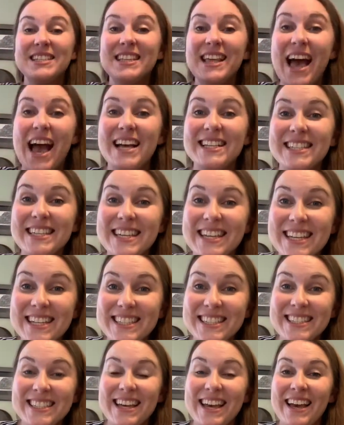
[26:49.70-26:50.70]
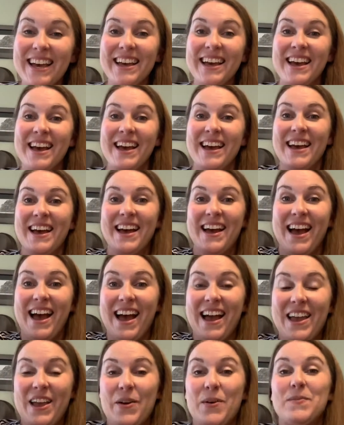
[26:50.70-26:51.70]
classes.
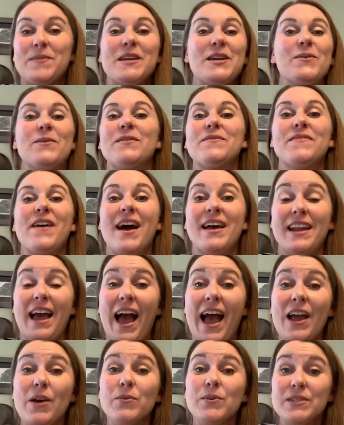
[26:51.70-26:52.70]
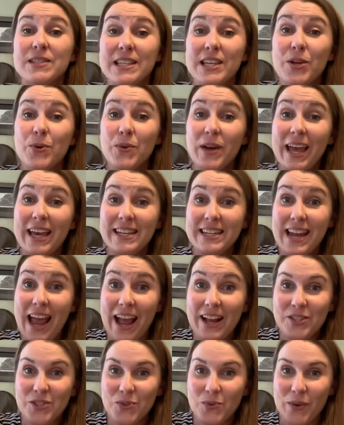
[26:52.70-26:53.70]
I hope that you had fun. I will see you again
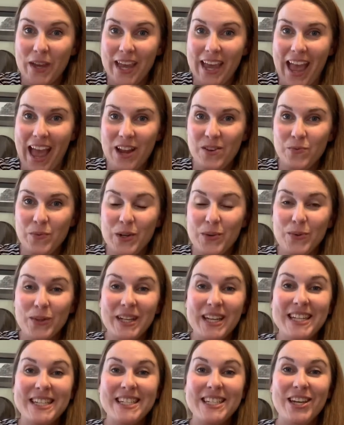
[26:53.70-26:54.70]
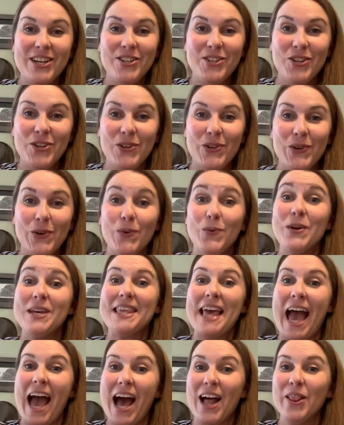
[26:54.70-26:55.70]
next week and we will continue with
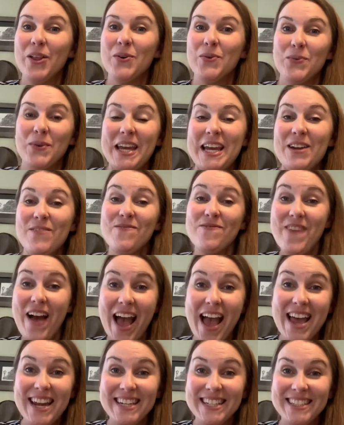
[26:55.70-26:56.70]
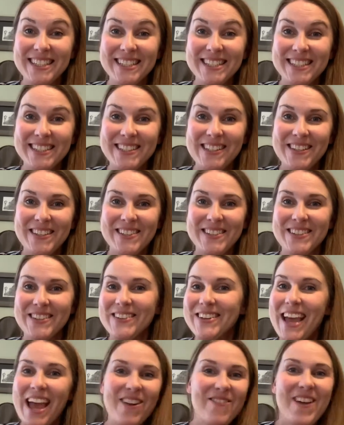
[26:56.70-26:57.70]
Halloween fun. So
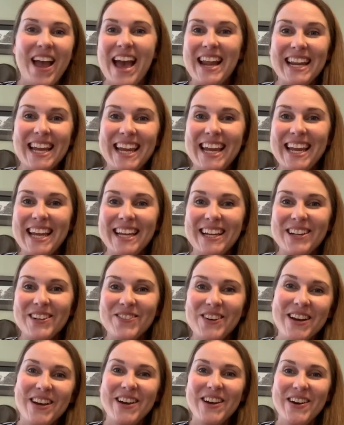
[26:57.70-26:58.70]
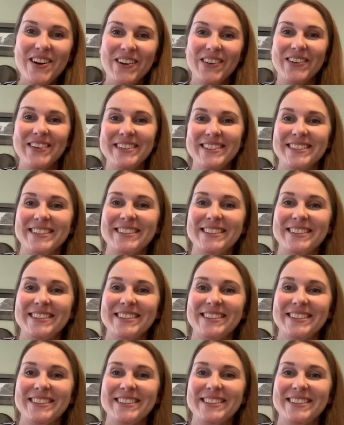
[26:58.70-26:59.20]
get ready. Woohoo!